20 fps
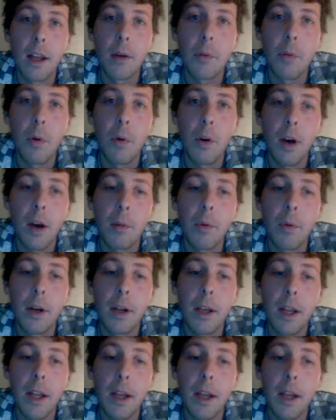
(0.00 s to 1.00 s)
woke up
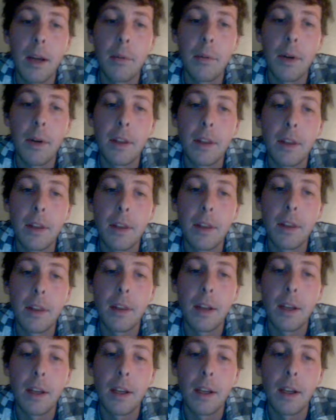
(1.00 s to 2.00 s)
one day with
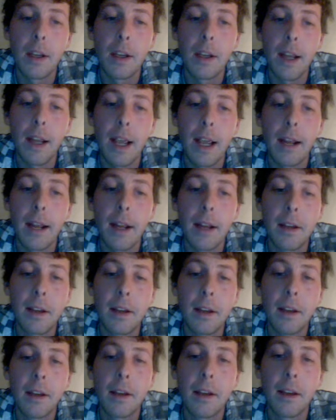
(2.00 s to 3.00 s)
a headache,
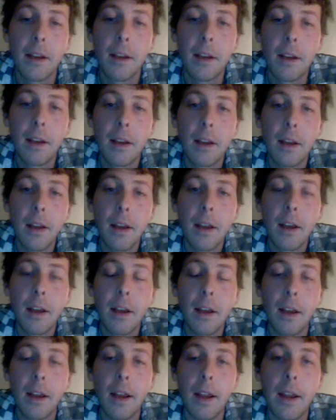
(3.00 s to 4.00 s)

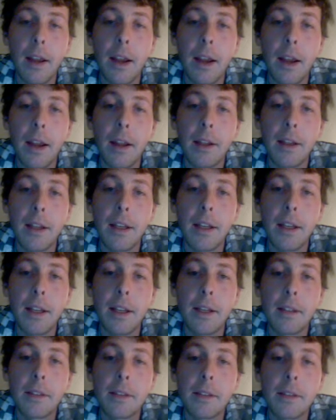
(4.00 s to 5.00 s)
and
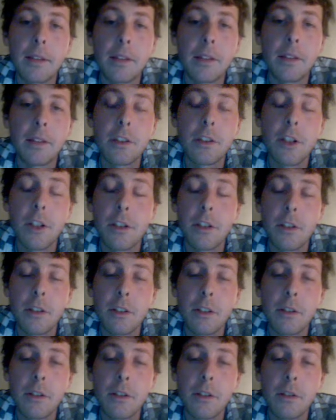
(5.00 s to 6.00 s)
it
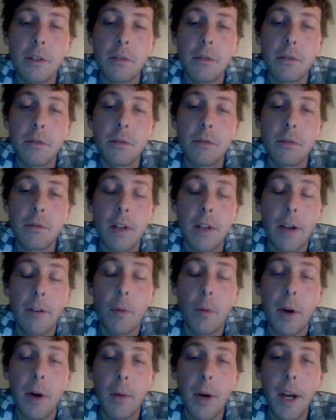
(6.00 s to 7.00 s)
just never
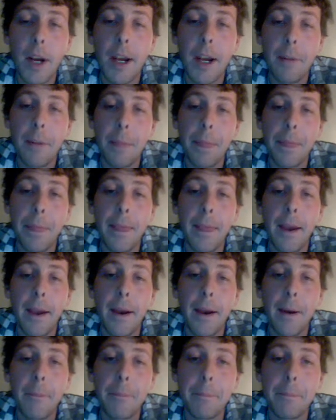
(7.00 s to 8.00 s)
went away.
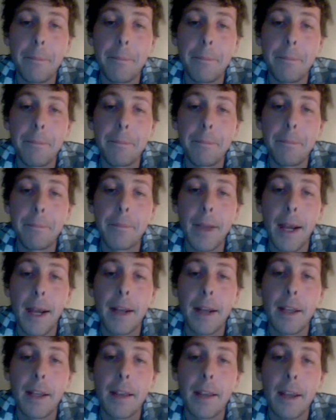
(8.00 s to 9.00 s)
I
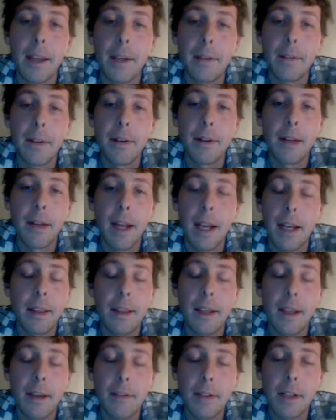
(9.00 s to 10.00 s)
didn't think of
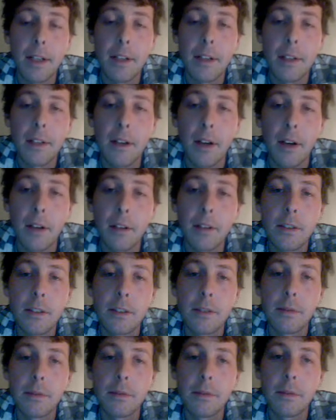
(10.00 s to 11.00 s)
anything of it at the start.
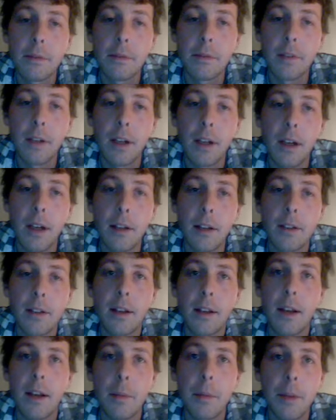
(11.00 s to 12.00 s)
I
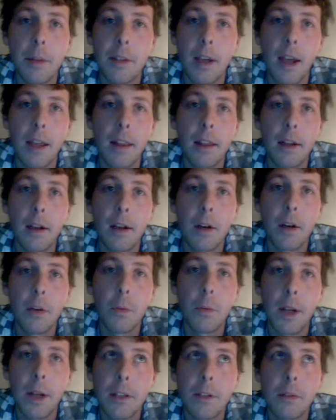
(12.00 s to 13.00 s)
took a couple Tylenol,
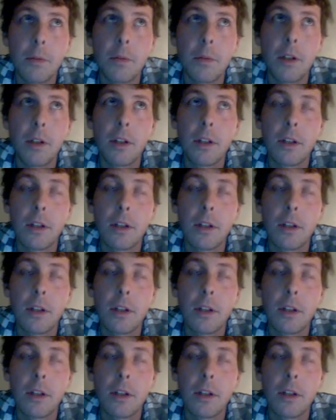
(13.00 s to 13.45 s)
went to work,